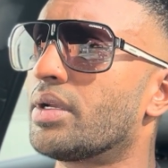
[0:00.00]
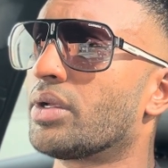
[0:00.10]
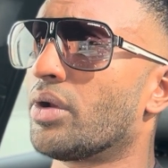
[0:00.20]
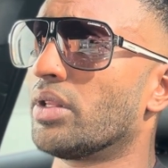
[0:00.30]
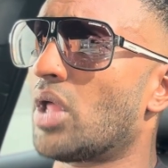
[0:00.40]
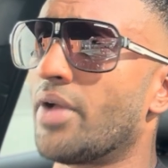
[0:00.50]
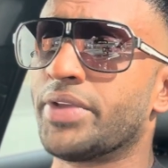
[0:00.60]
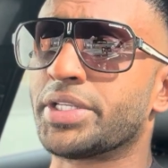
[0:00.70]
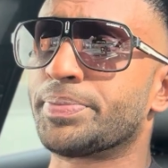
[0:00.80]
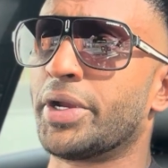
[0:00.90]
life
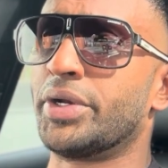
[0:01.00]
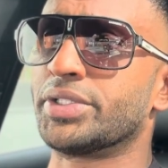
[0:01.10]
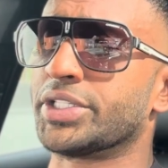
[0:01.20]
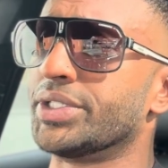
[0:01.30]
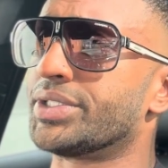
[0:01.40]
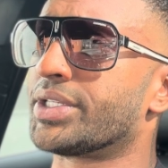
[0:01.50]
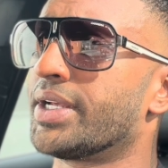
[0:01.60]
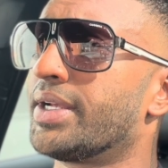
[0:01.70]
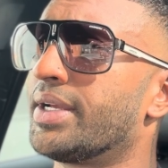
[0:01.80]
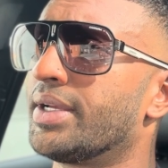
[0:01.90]
experiences,
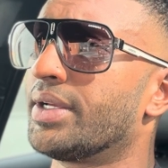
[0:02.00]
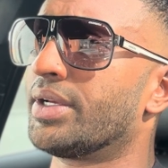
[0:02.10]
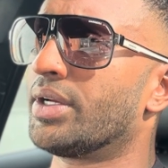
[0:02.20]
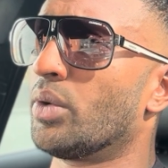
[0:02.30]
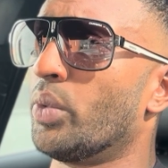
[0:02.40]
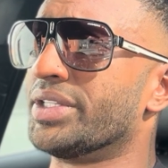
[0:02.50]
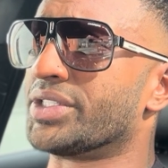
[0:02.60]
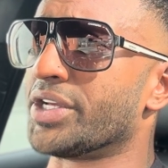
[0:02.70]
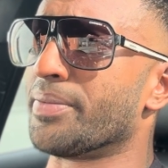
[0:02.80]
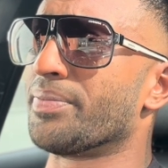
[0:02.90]

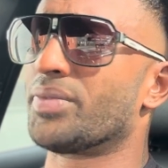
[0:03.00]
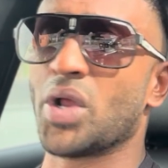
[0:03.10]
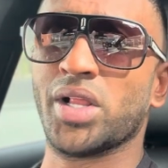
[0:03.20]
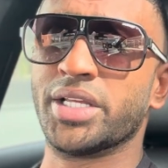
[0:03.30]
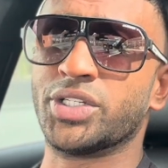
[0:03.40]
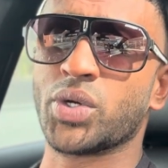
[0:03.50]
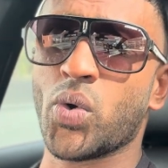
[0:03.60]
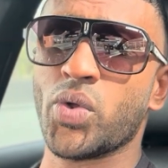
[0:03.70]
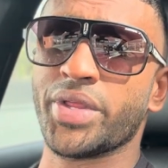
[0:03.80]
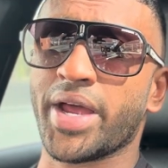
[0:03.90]
wisdom, knowledge,
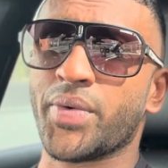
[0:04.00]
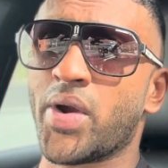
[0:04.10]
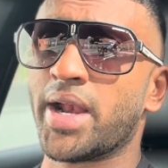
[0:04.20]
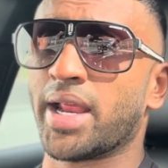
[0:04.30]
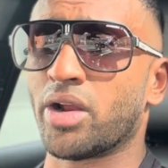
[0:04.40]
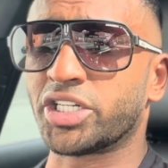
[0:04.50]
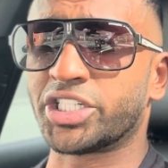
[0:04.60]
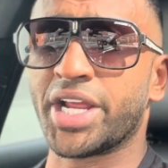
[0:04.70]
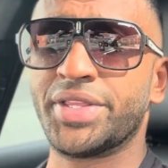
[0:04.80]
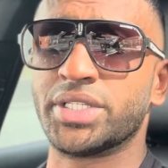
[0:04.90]
all that, right? And I
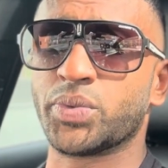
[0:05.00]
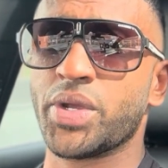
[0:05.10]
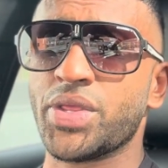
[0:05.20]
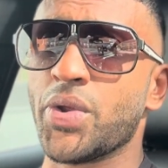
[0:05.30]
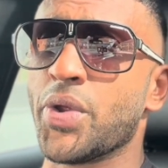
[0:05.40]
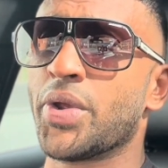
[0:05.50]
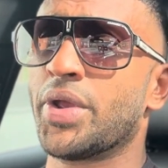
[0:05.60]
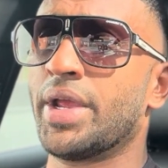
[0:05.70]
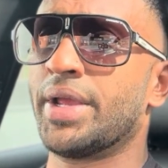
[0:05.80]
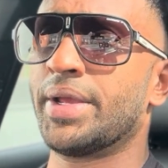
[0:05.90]
share this with you
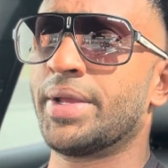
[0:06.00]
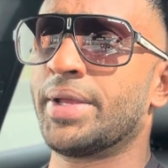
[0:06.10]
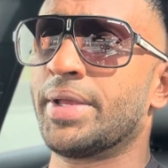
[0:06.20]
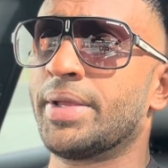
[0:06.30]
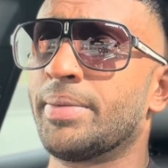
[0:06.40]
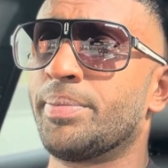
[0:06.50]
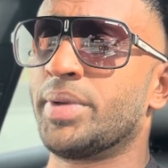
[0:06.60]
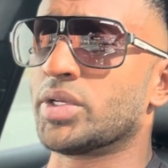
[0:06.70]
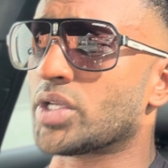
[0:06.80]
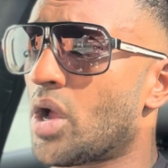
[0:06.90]

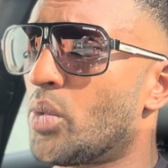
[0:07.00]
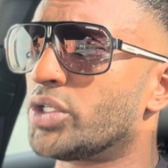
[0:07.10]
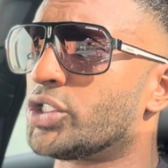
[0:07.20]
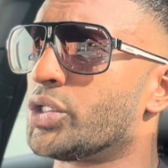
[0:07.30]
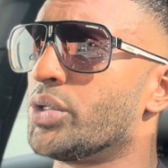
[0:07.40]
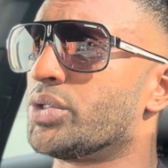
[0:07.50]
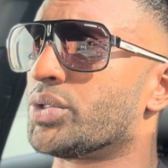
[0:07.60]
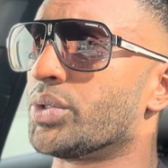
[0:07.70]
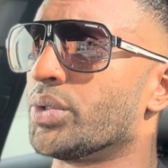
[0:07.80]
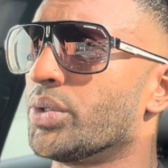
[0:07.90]
because I want you
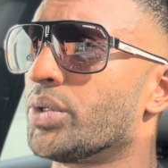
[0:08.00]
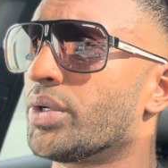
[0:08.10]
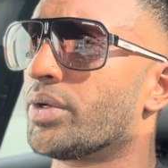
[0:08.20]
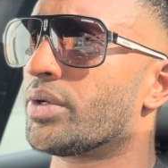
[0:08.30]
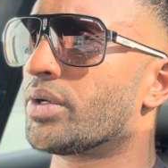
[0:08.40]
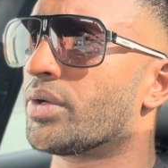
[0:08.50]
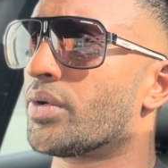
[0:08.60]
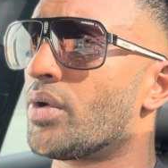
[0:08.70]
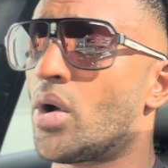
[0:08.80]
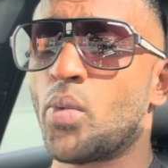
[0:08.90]
to
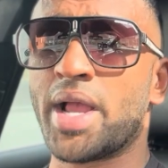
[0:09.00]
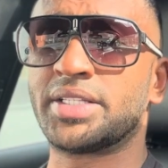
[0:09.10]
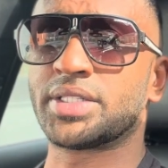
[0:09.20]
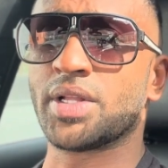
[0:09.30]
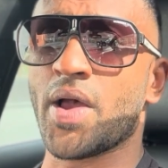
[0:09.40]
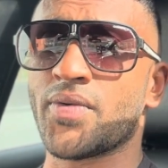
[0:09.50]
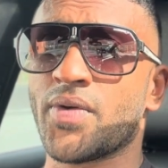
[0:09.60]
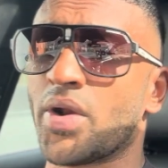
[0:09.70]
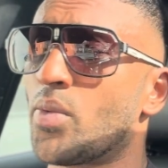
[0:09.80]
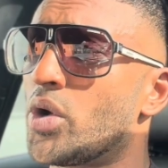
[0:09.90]
not waste life.
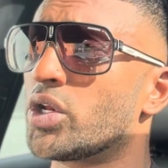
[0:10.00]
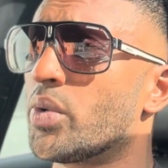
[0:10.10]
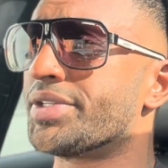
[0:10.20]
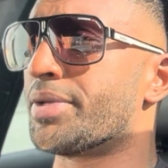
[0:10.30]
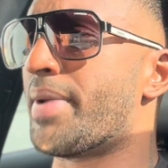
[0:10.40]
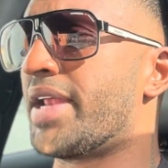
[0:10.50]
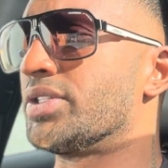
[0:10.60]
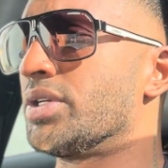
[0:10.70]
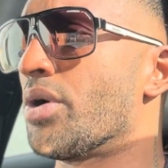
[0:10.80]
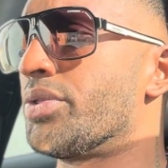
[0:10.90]
I don't want you as a man
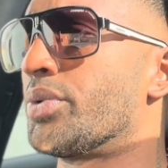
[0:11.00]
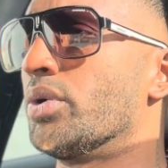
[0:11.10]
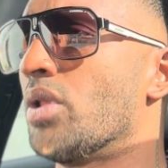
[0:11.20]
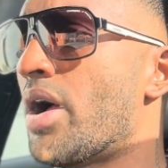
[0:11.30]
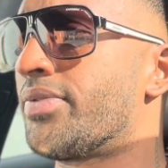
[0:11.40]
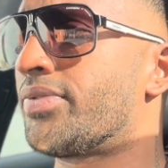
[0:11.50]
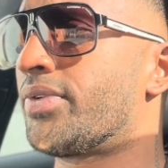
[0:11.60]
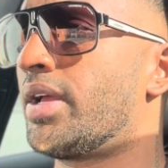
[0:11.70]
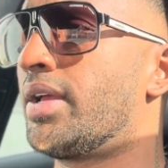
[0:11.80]
to go through life